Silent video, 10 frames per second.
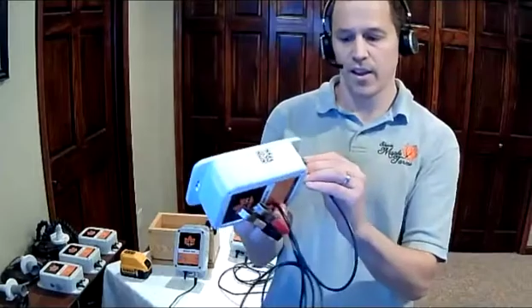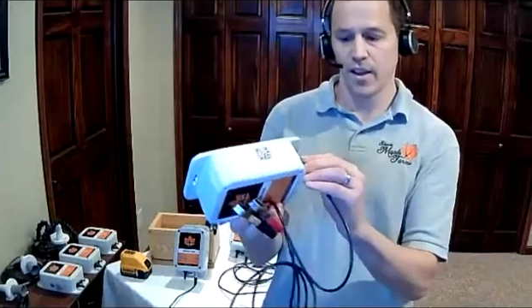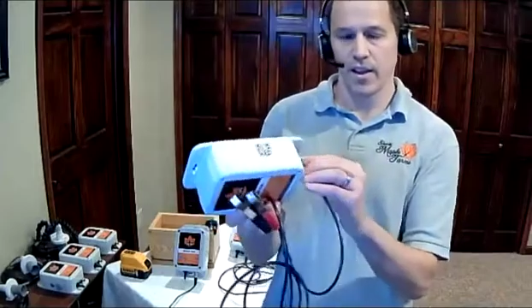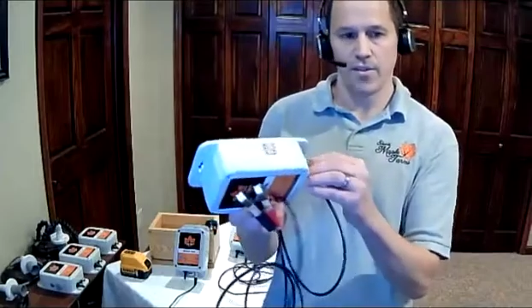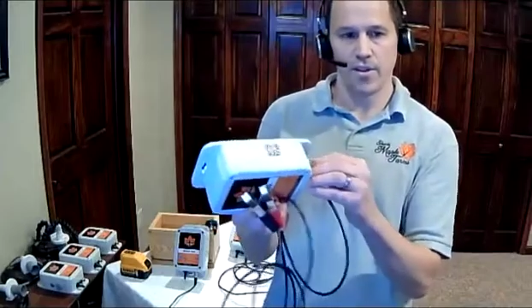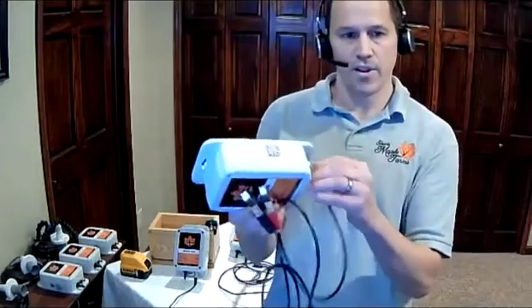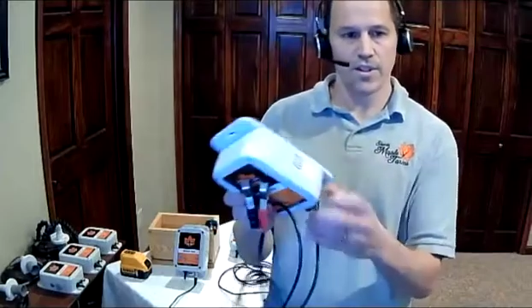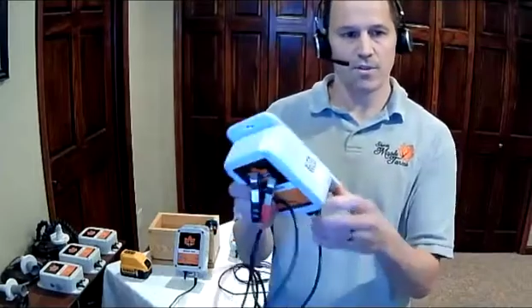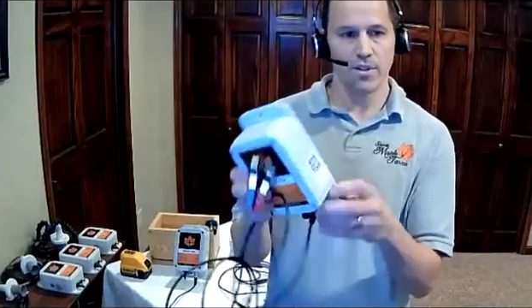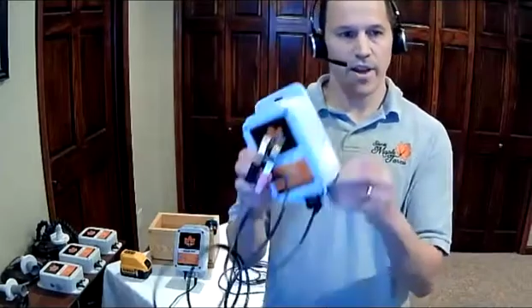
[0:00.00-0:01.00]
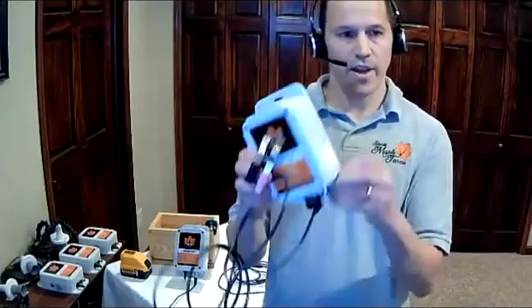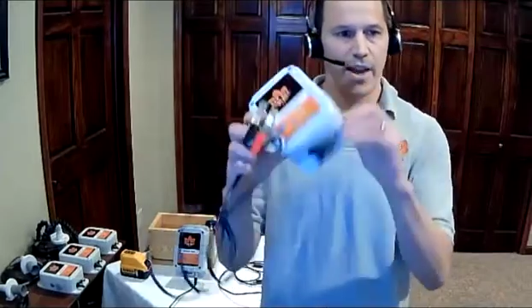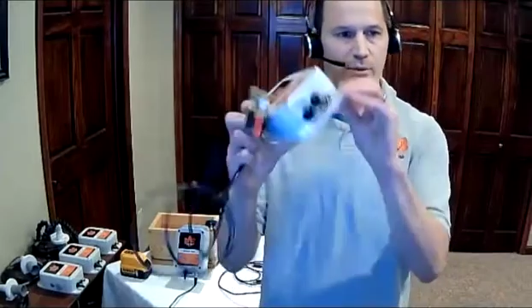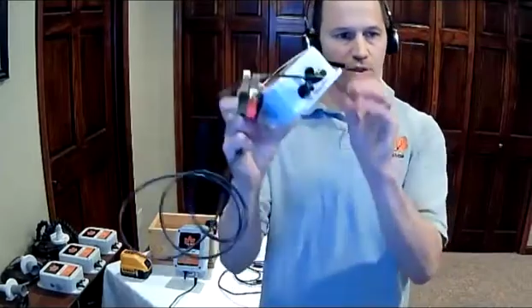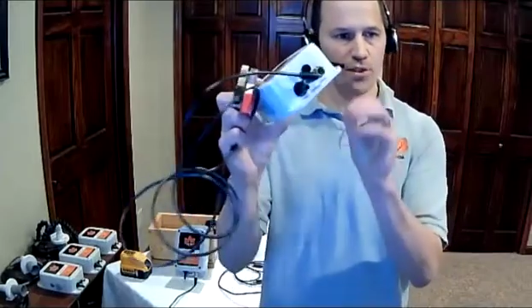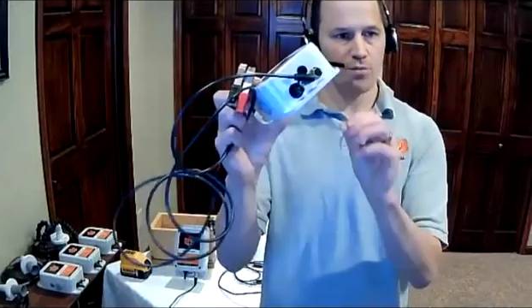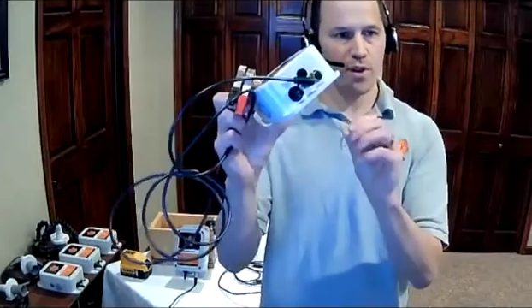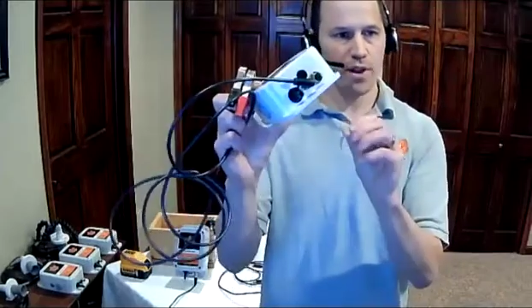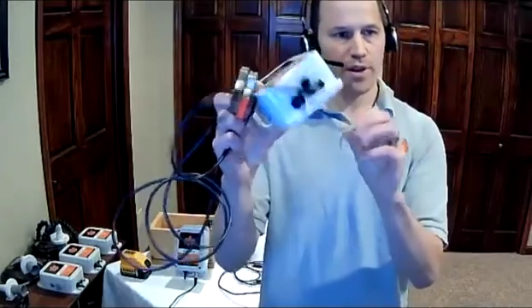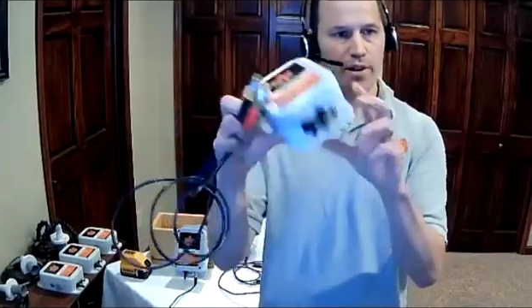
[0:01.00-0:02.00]
and very similar to that cable, just
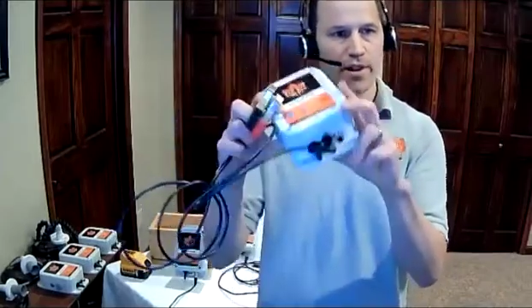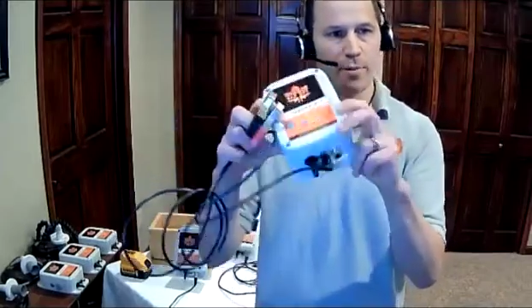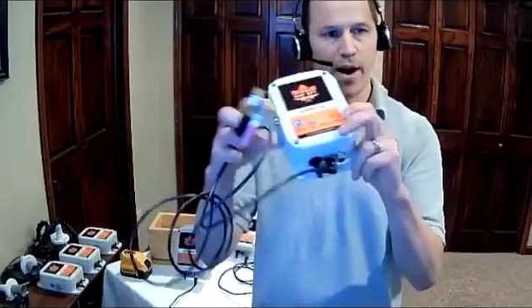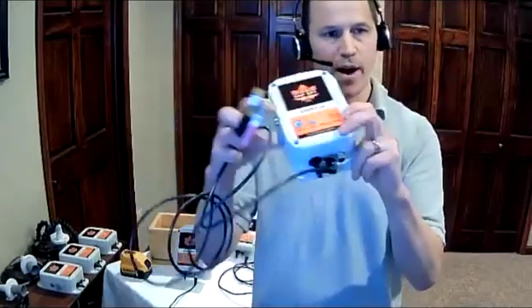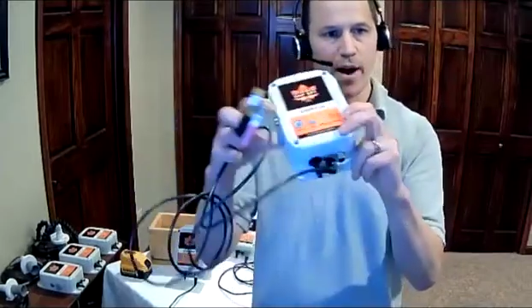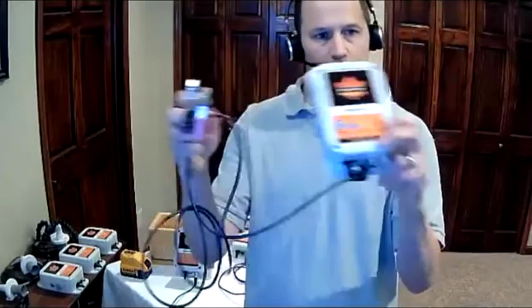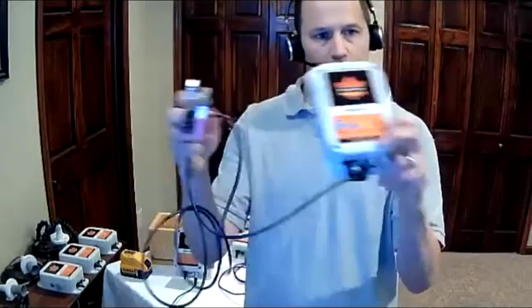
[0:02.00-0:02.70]
plug in right on the bottom.